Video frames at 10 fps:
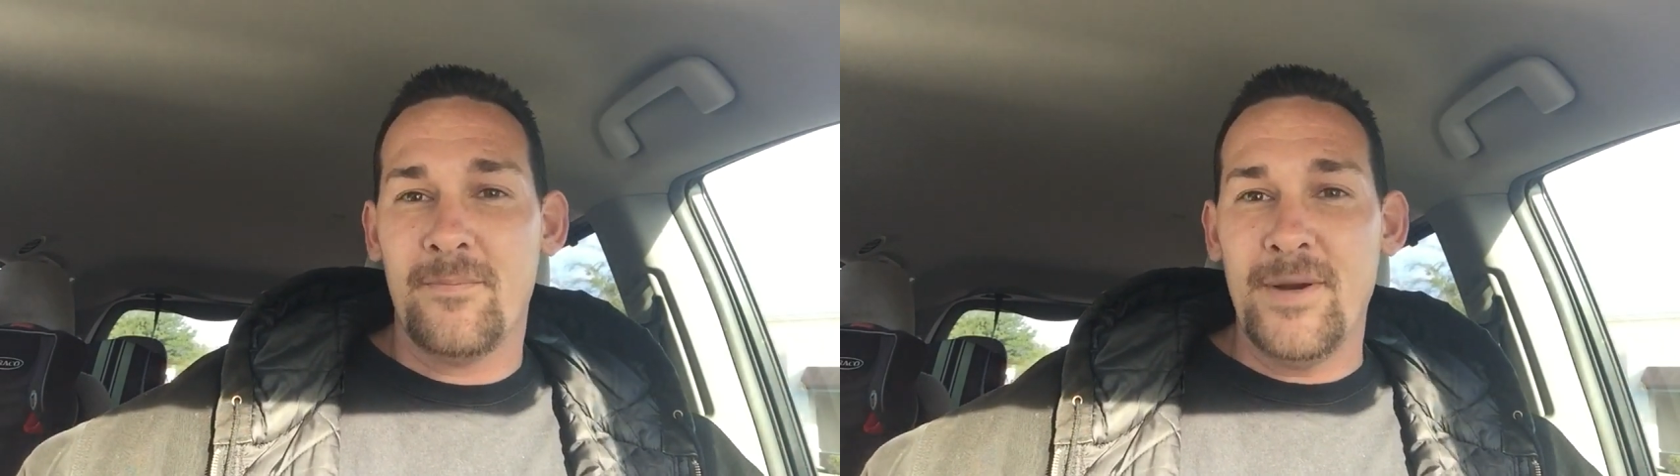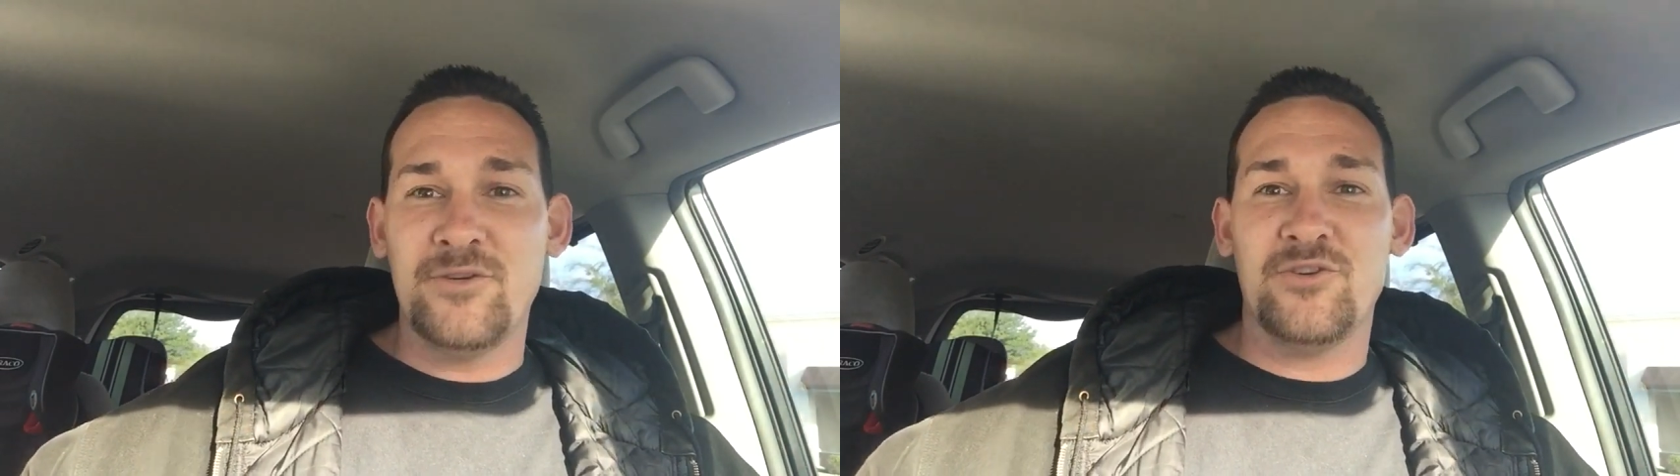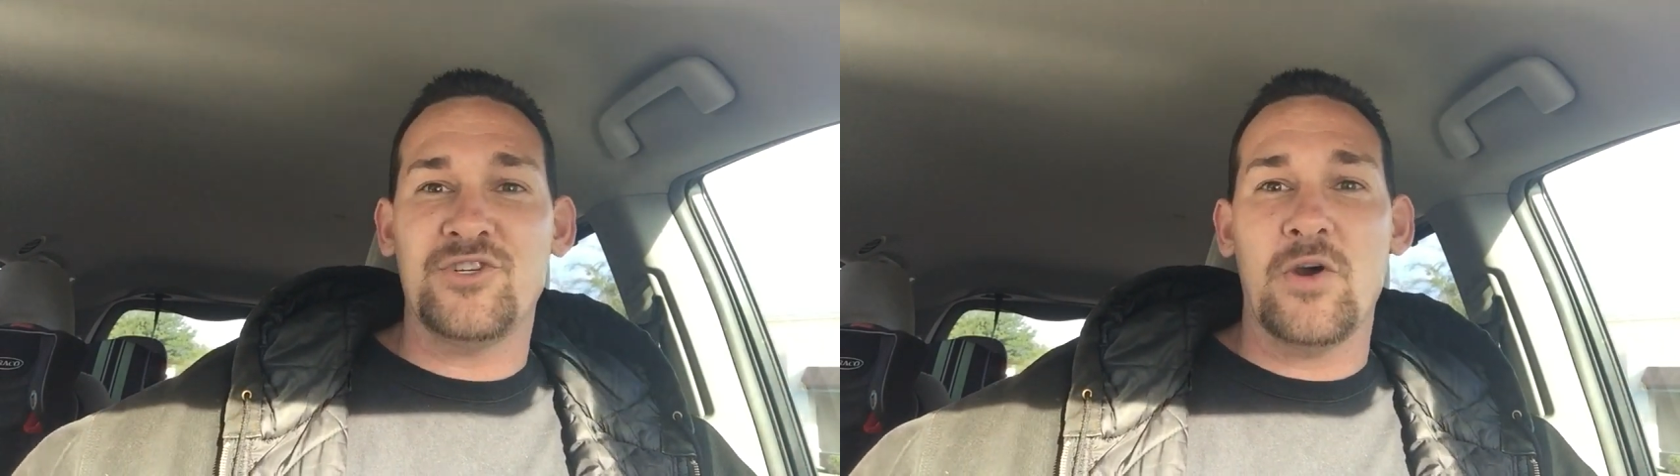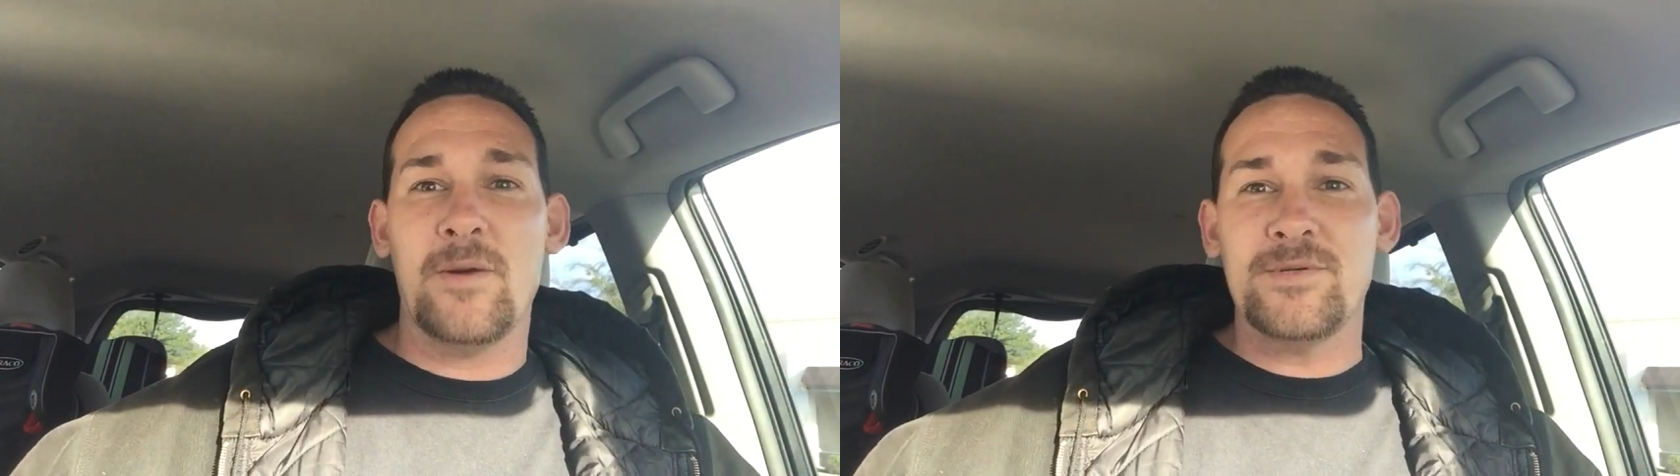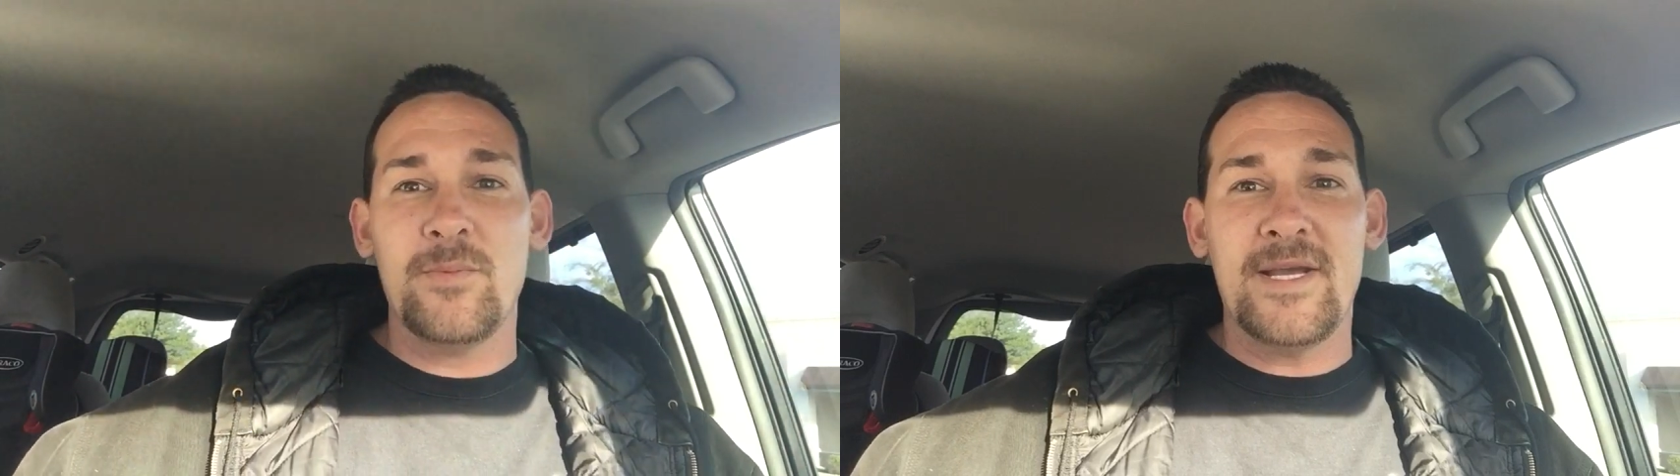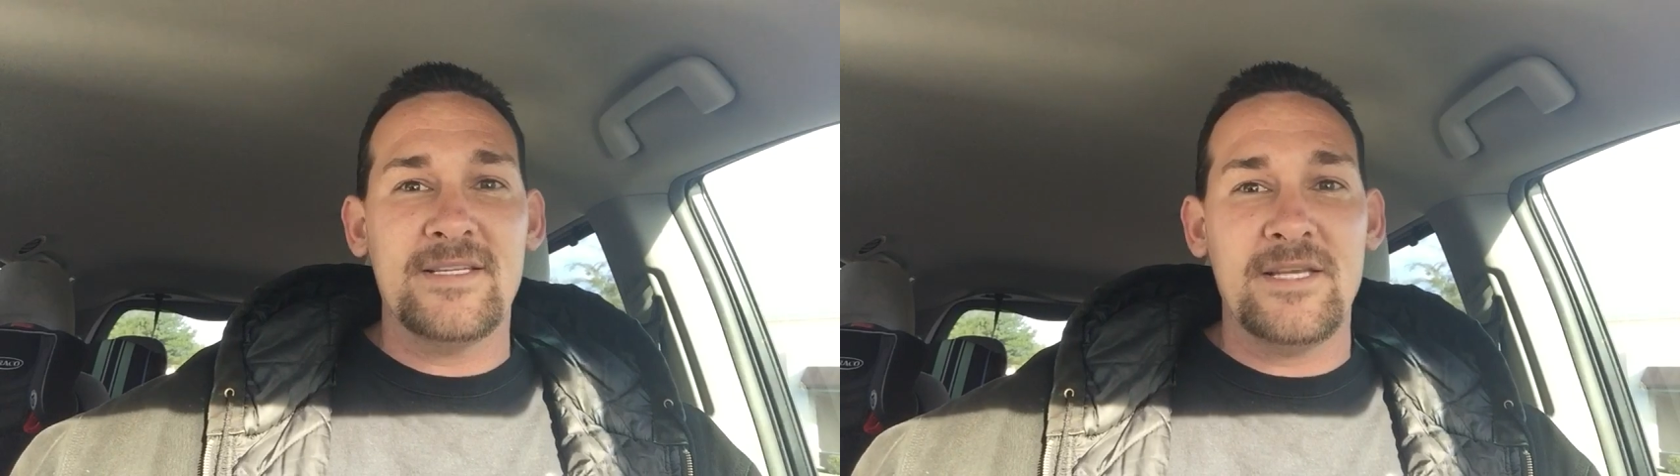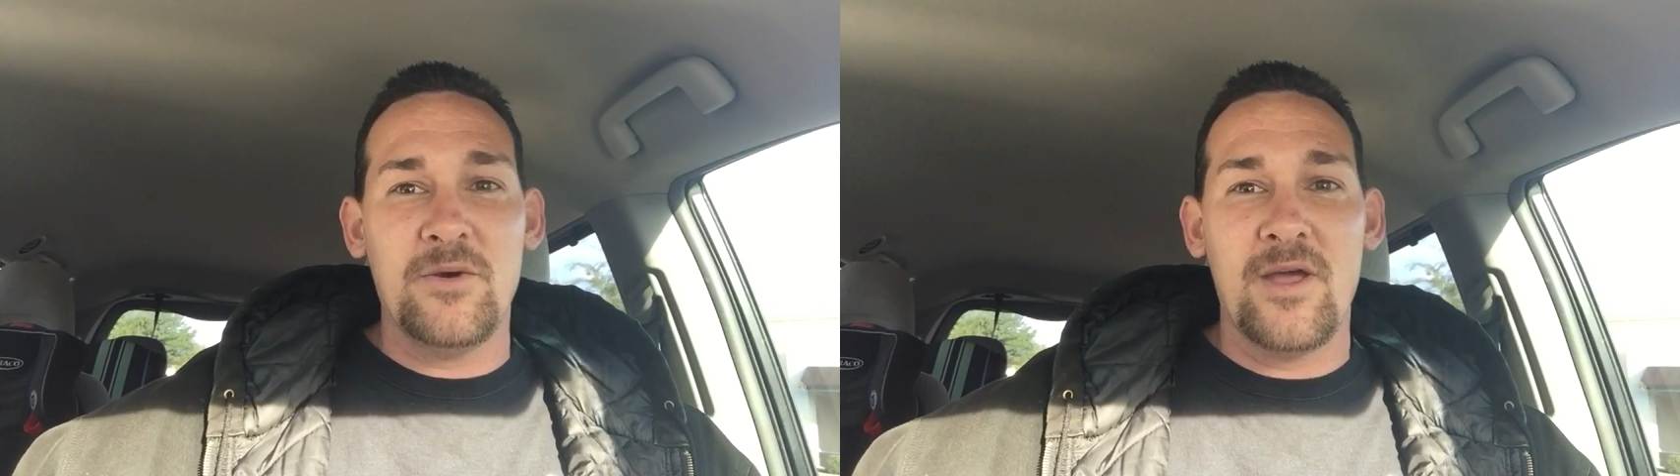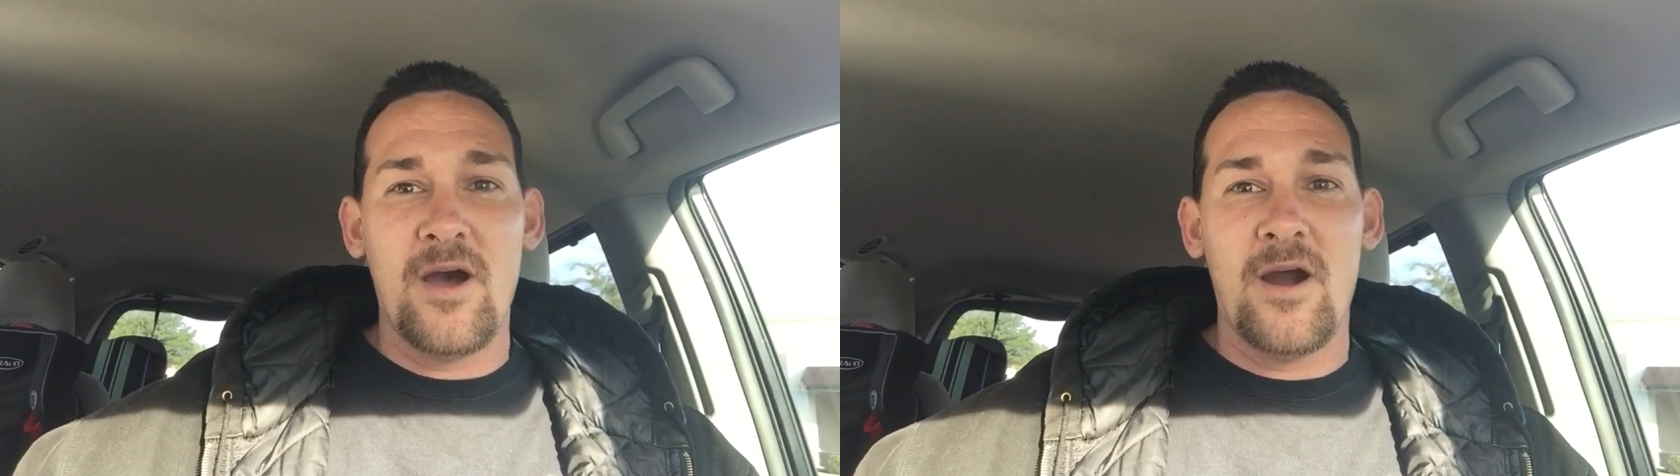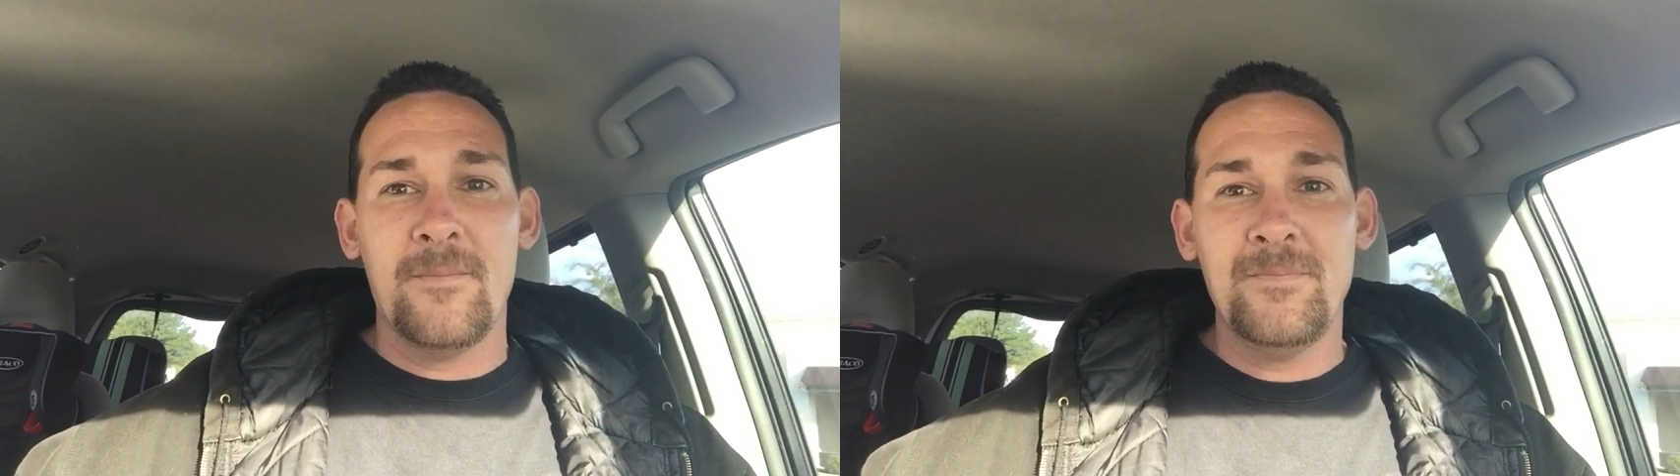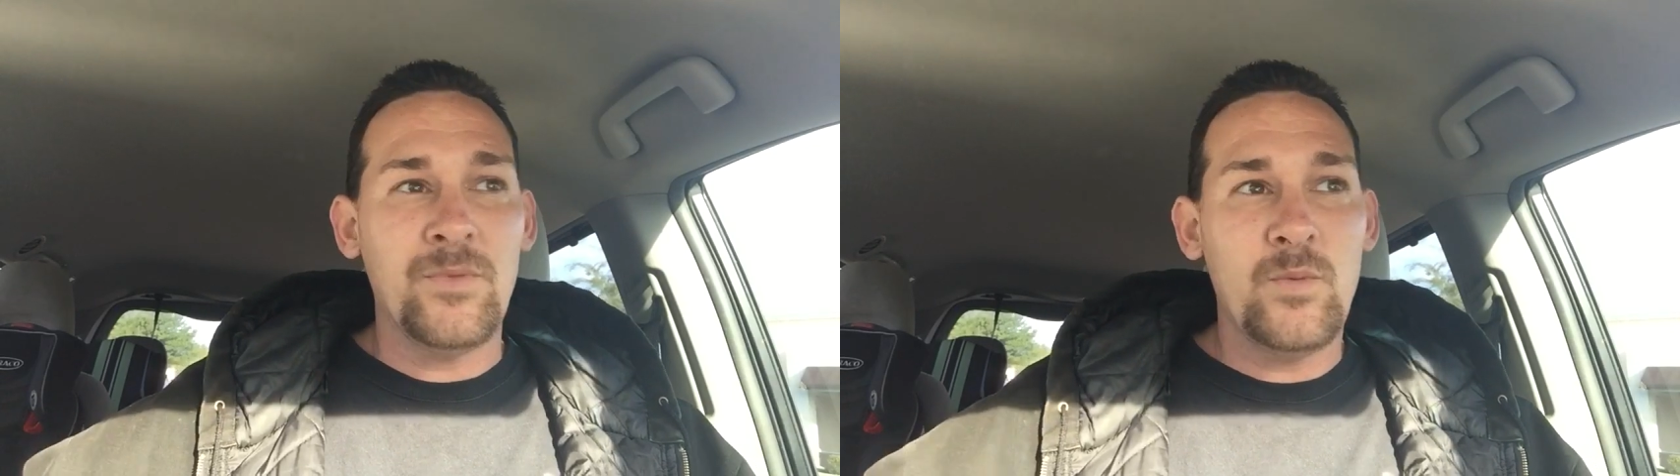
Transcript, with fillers: pictures show up so we can see who they are.